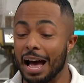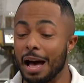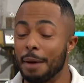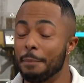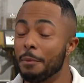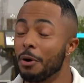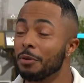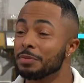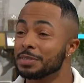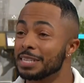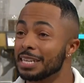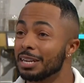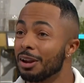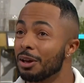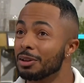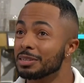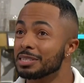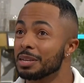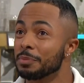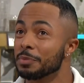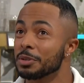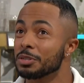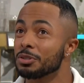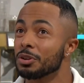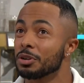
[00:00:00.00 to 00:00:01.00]
Um, obviously,
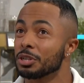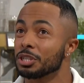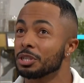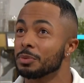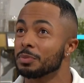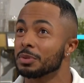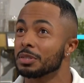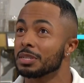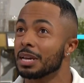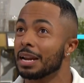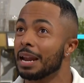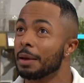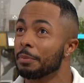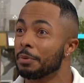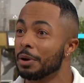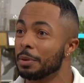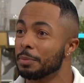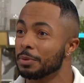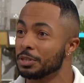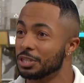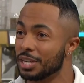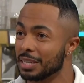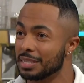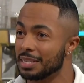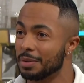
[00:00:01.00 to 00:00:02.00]
last time we saw her, she was
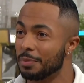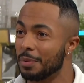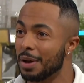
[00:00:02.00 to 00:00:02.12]
collaborating with Jessie